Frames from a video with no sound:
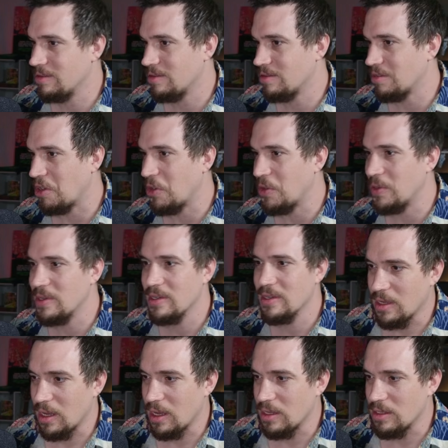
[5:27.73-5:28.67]
So
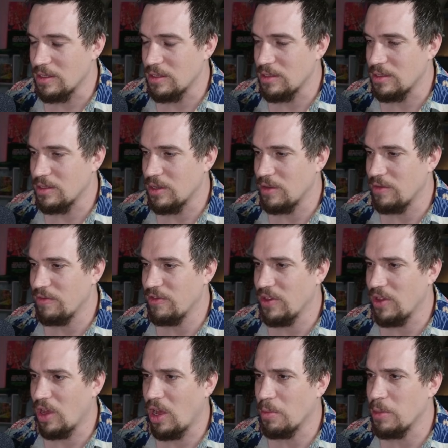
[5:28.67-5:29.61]
don't
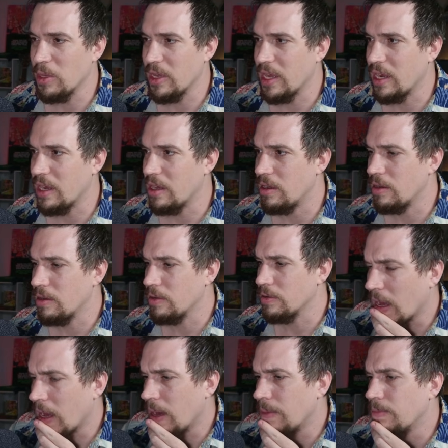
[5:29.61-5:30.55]
feel obligated.
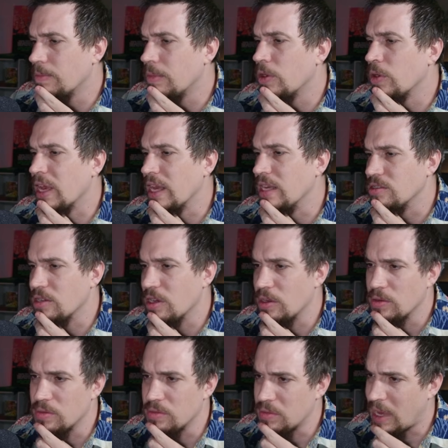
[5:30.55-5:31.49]
Okay,
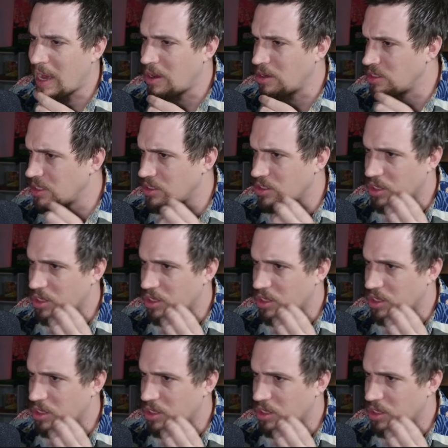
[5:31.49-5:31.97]
so how does he